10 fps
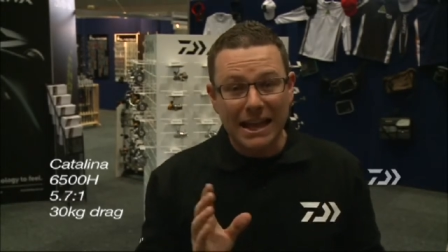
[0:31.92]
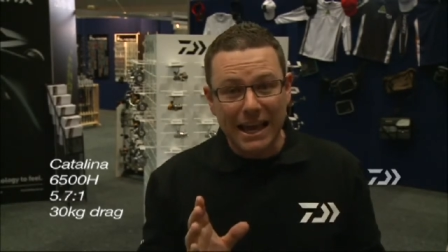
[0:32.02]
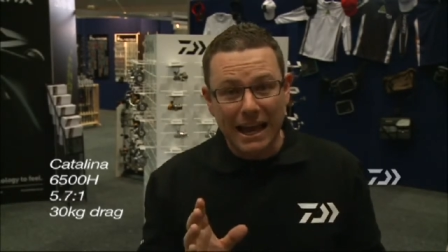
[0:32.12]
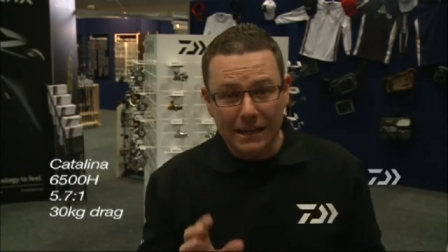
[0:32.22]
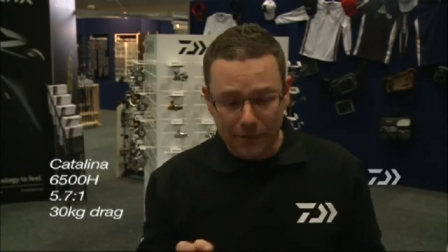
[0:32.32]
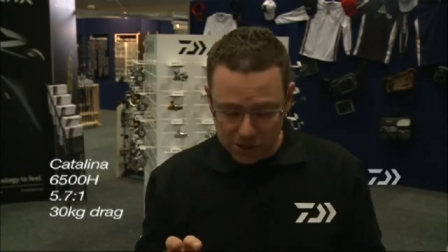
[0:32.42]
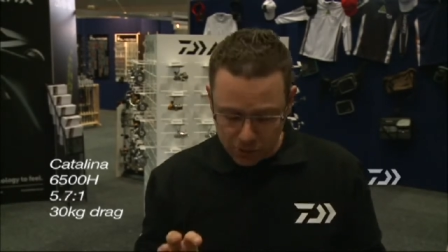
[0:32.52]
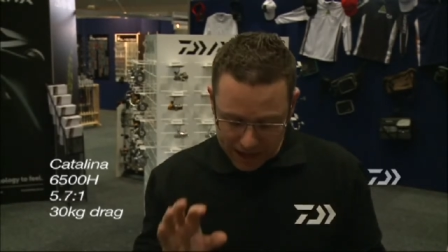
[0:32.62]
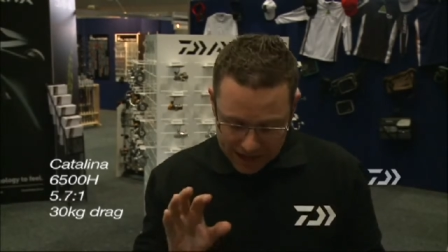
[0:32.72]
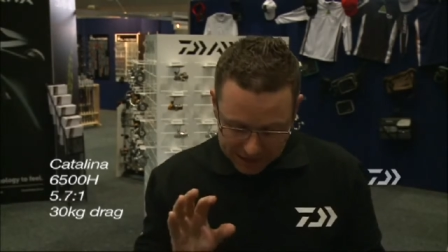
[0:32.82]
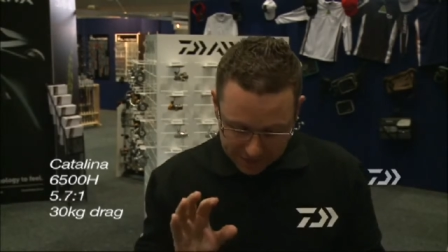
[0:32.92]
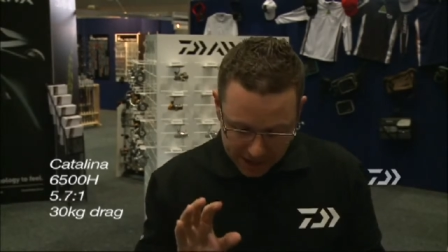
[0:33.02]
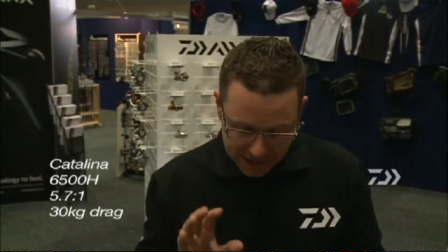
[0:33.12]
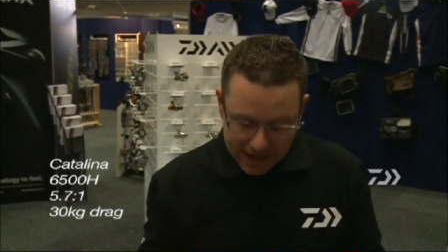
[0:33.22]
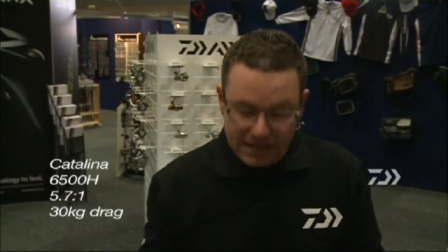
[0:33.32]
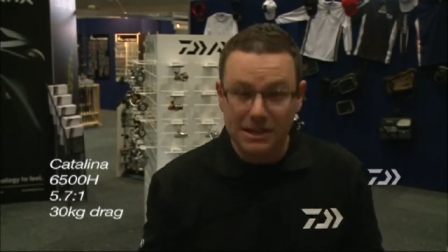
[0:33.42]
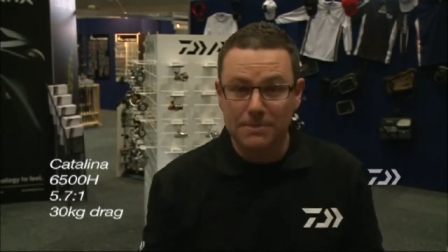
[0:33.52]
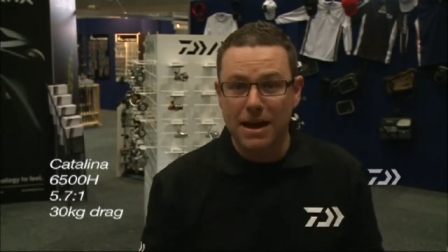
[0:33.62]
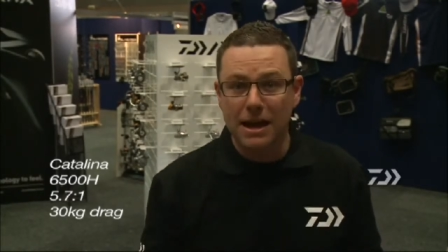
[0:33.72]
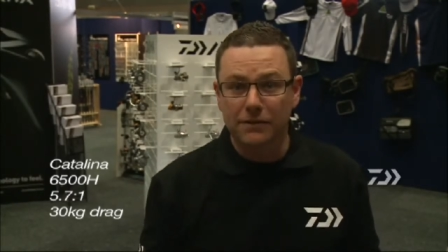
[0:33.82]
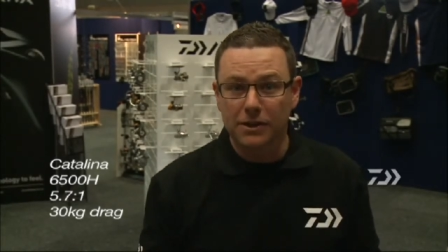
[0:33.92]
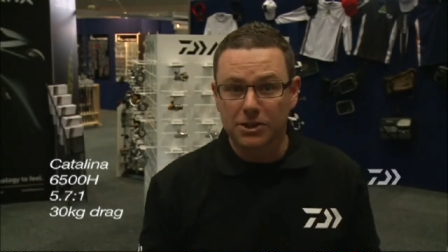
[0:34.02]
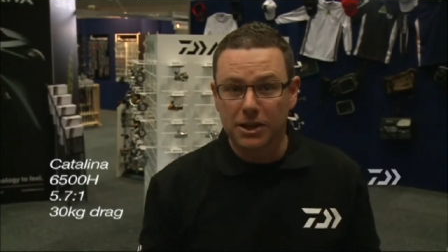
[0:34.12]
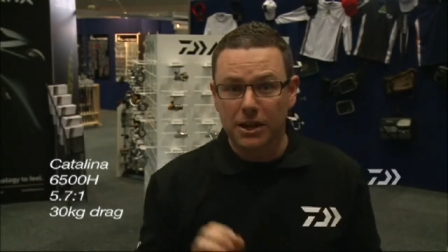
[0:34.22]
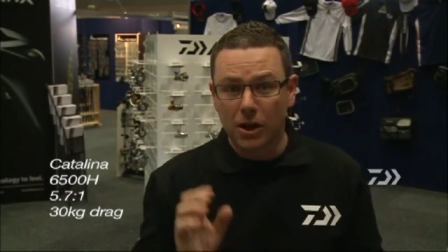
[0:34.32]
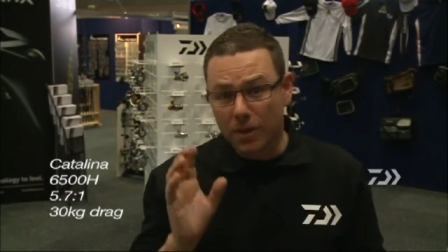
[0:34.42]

Again, this one has the fantastic mag feature,